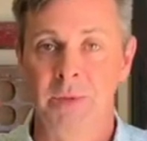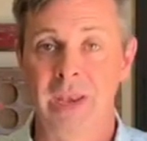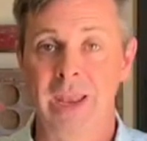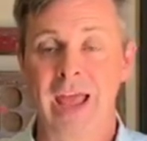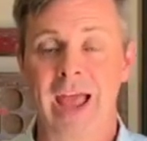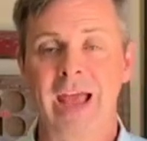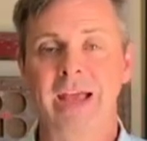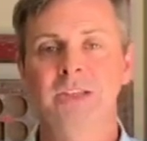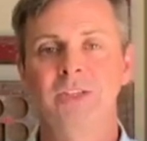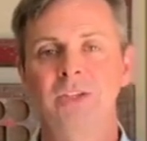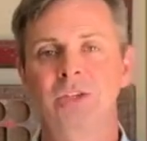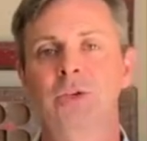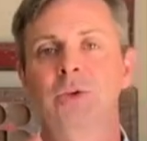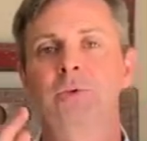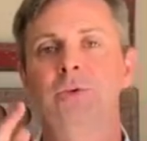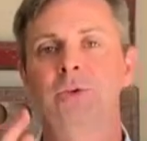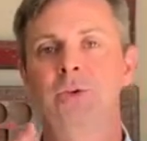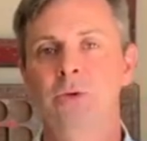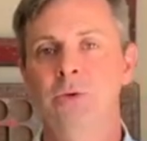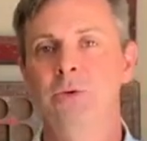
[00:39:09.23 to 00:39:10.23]
And as
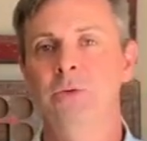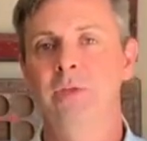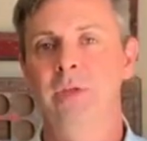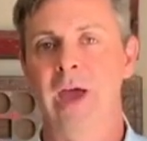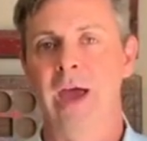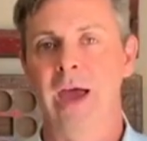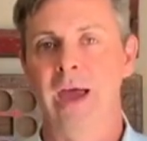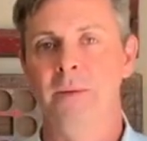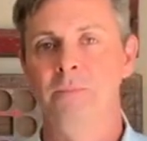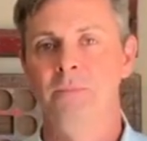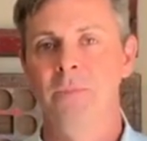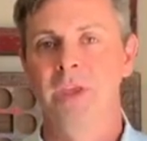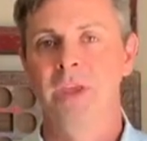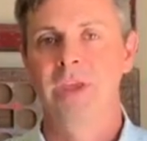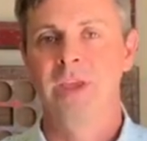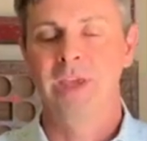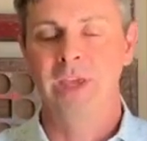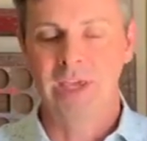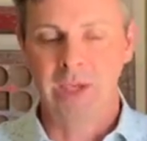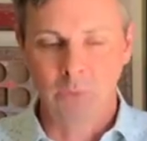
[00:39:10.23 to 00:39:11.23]
you do that,
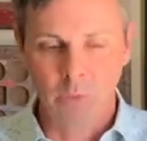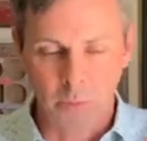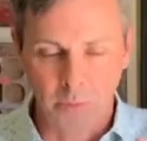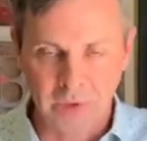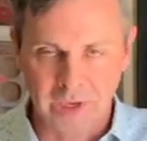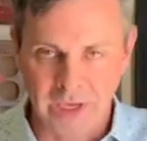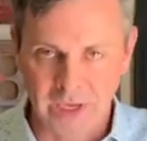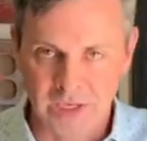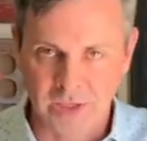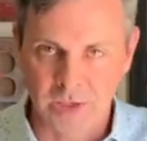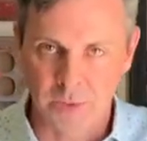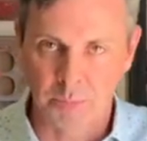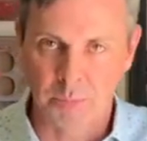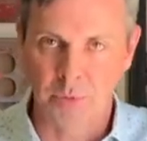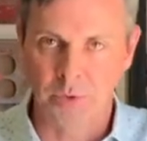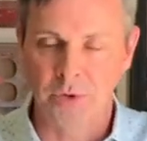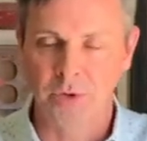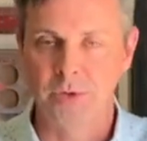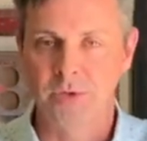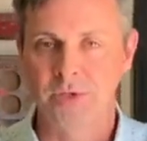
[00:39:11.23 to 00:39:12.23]
He will begin to
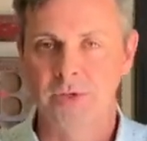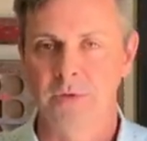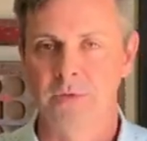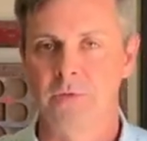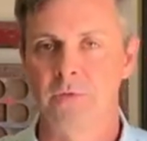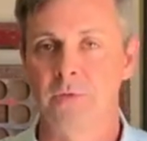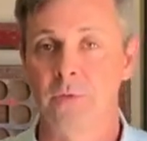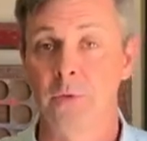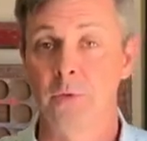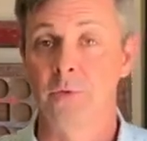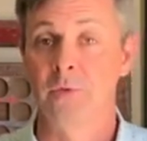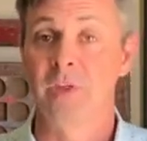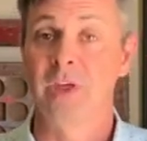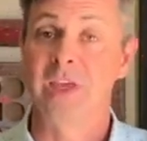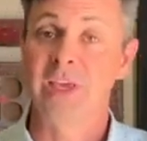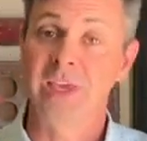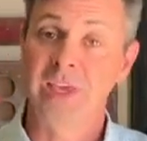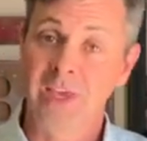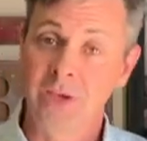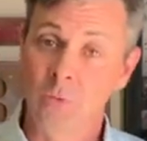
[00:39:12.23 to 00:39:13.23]
produce the fruit that
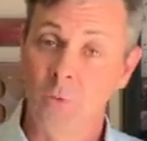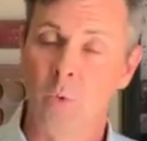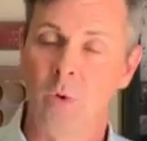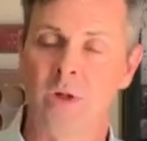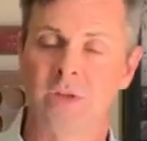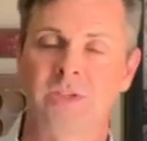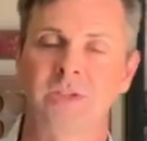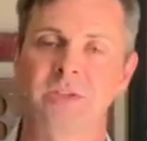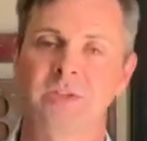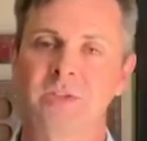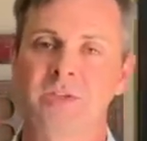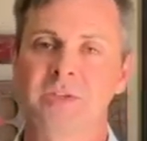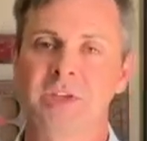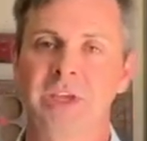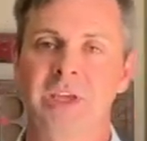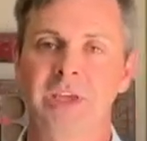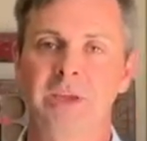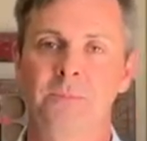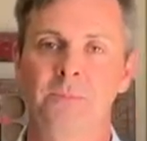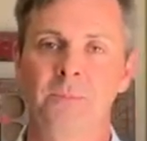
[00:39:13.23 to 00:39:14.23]
He wants to
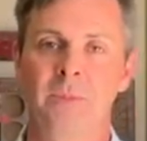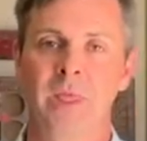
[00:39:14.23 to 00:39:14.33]
see